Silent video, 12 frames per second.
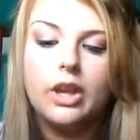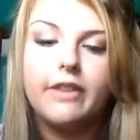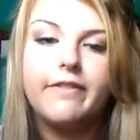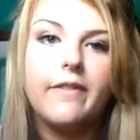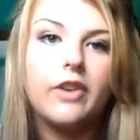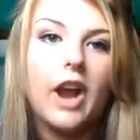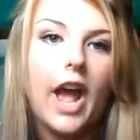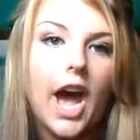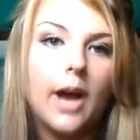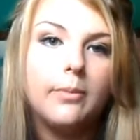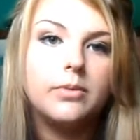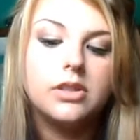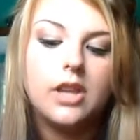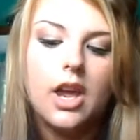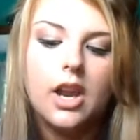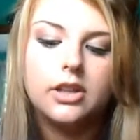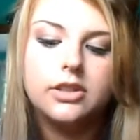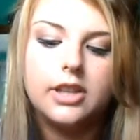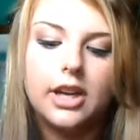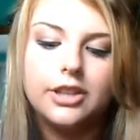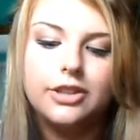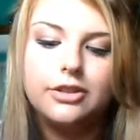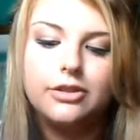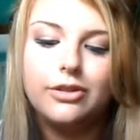like favorite apps, and I'll
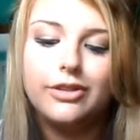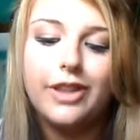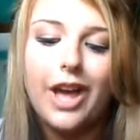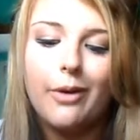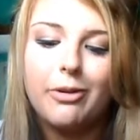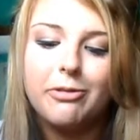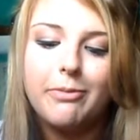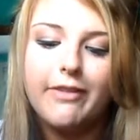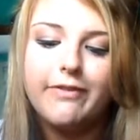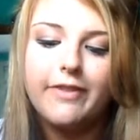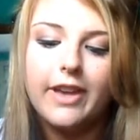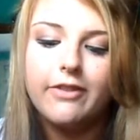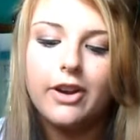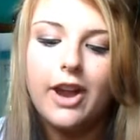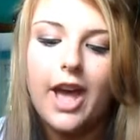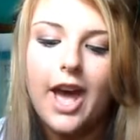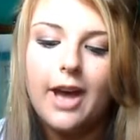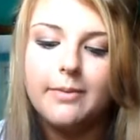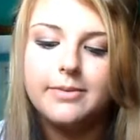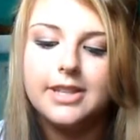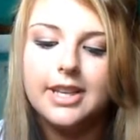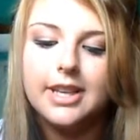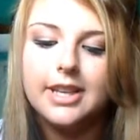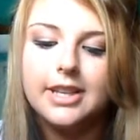tell you that one of my favorite
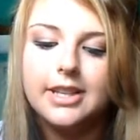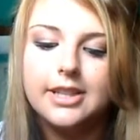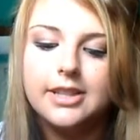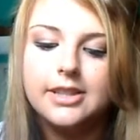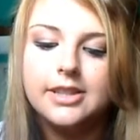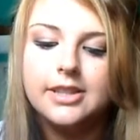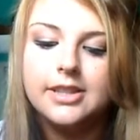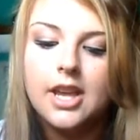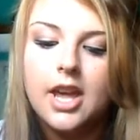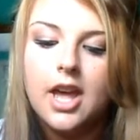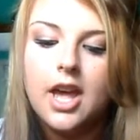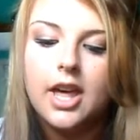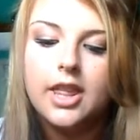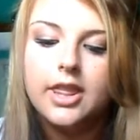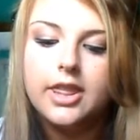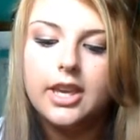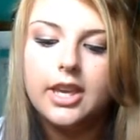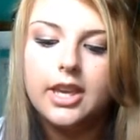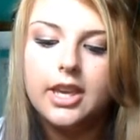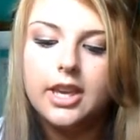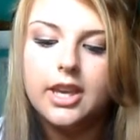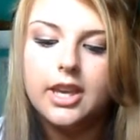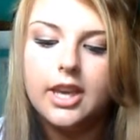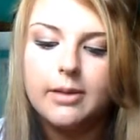apps is
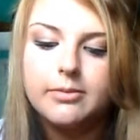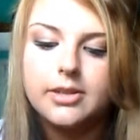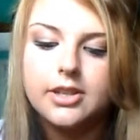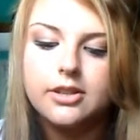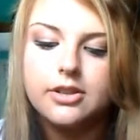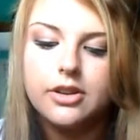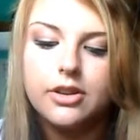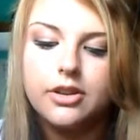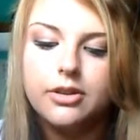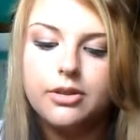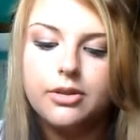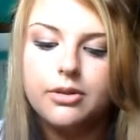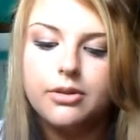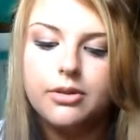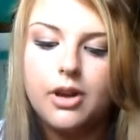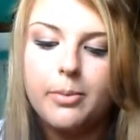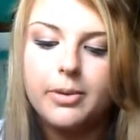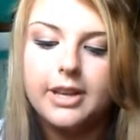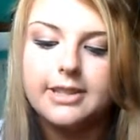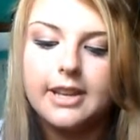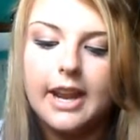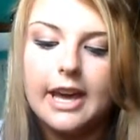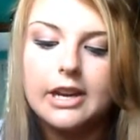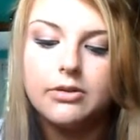the, I'm just going to show you a place
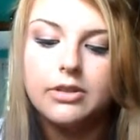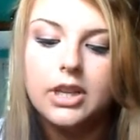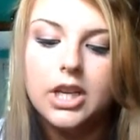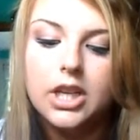that I don't